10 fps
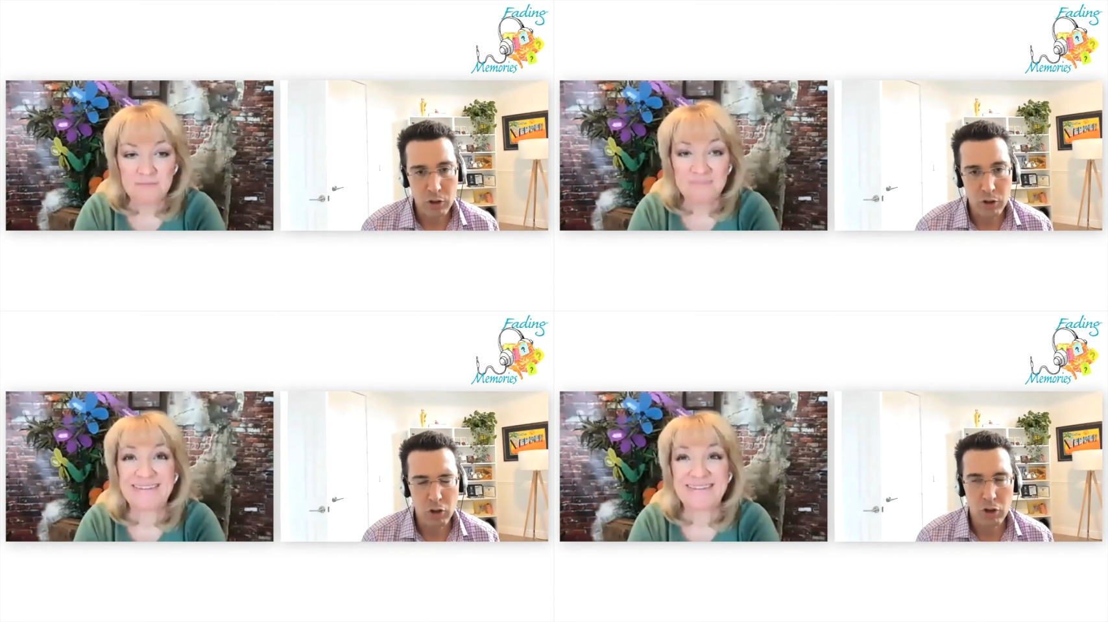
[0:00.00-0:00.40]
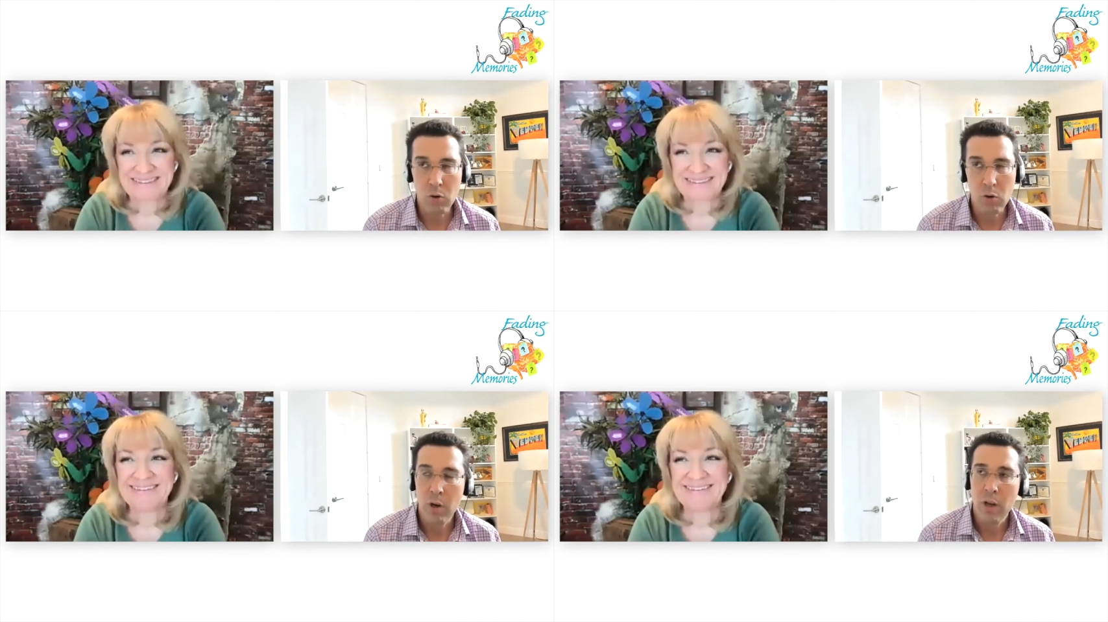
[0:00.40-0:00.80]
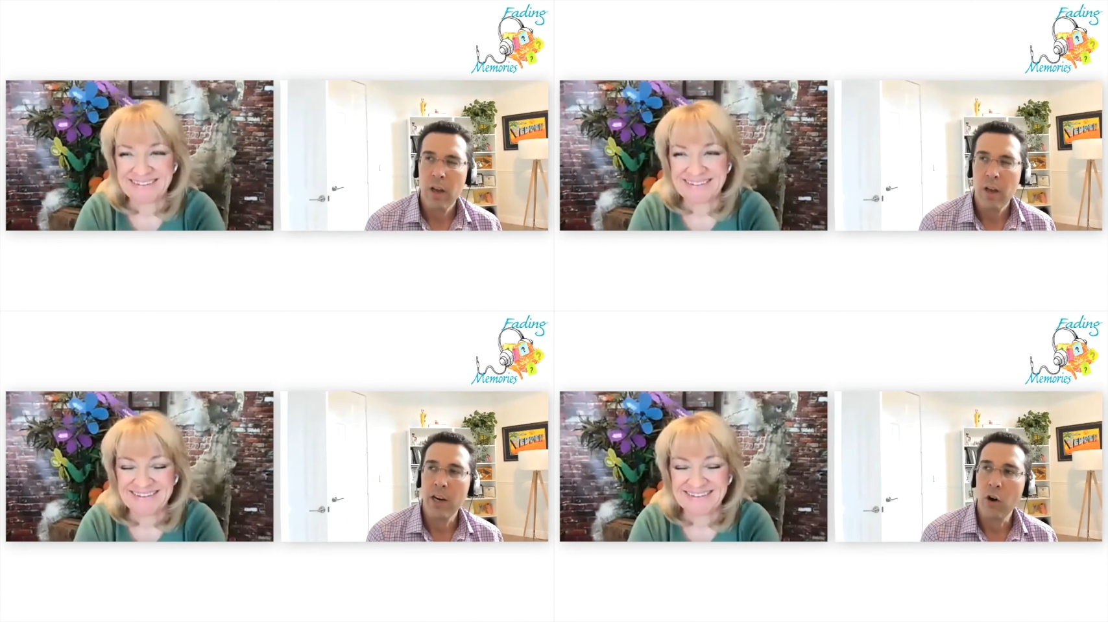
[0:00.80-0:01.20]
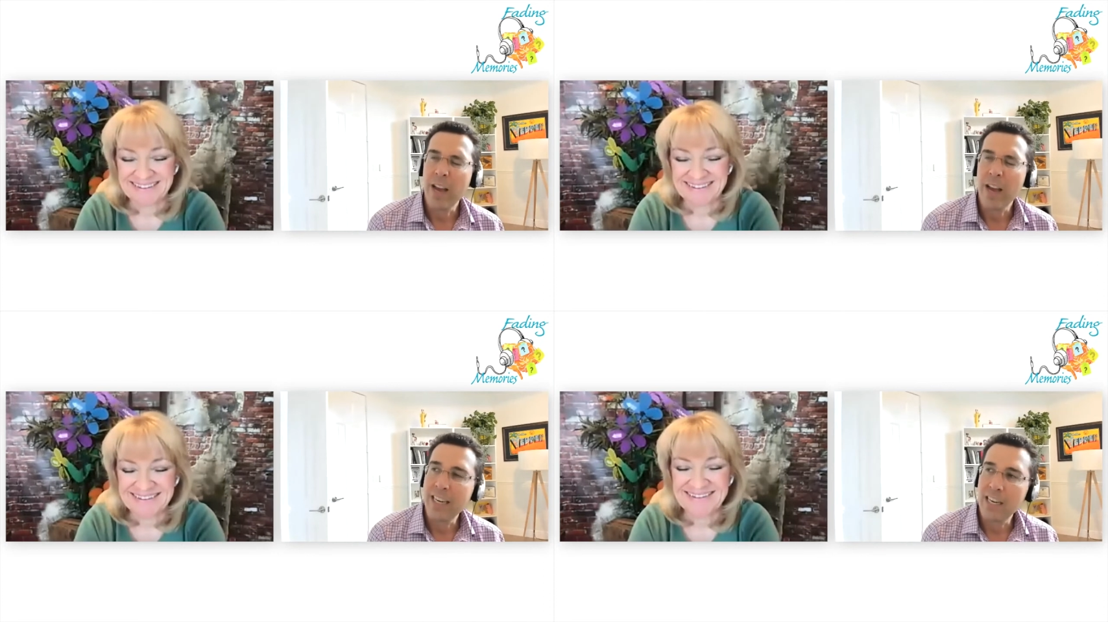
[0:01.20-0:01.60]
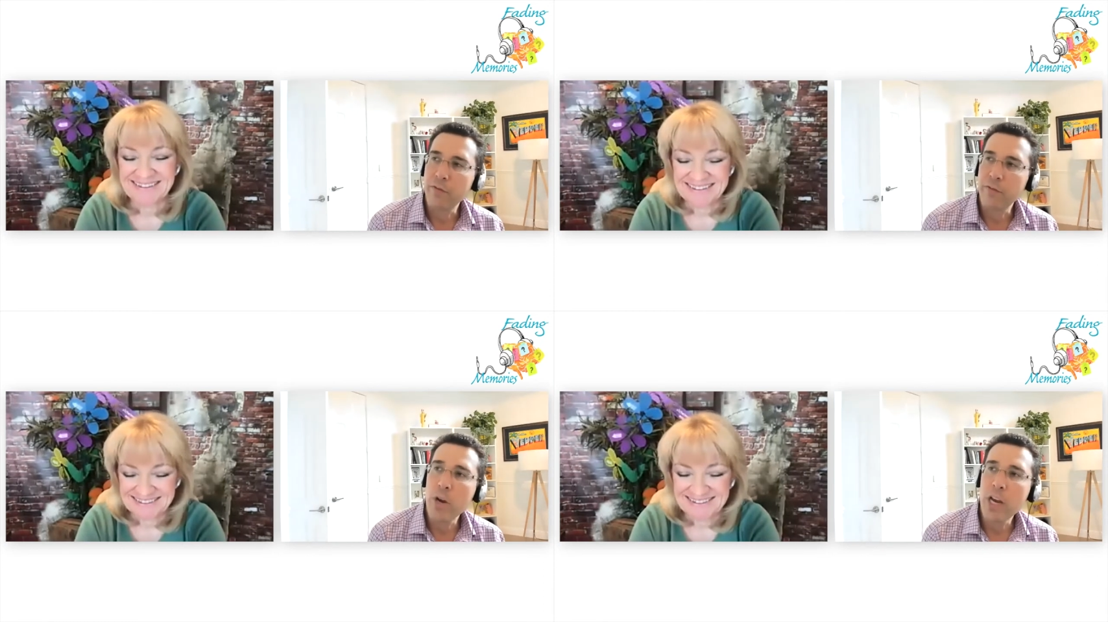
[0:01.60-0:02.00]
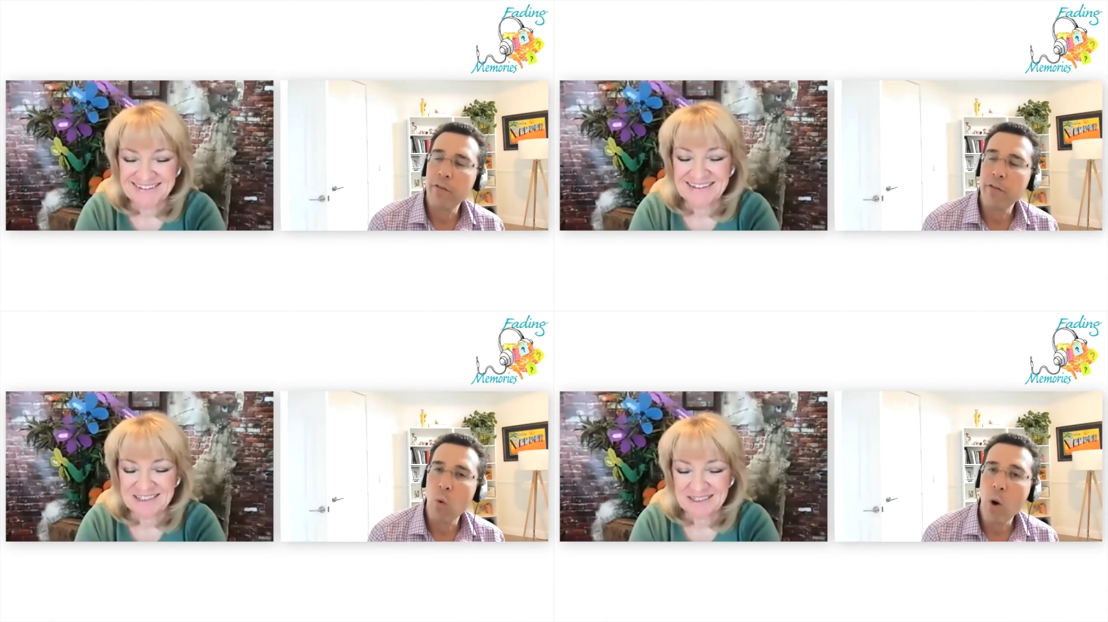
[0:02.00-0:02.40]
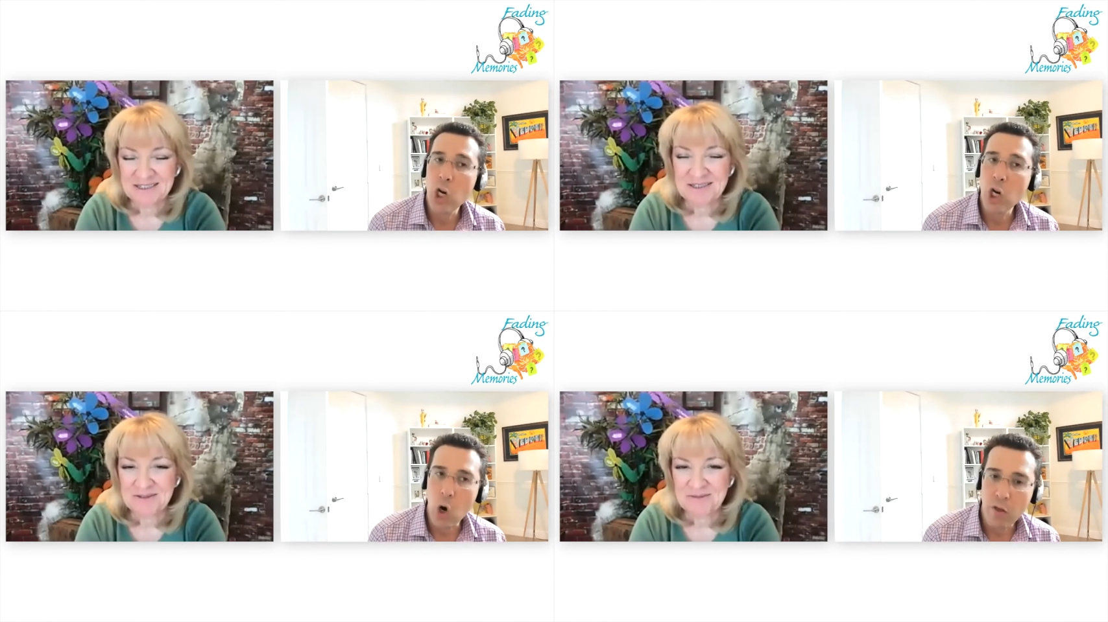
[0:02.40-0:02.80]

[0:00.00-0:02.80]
Speaker 1: And so, you know, the idea is if we can avoid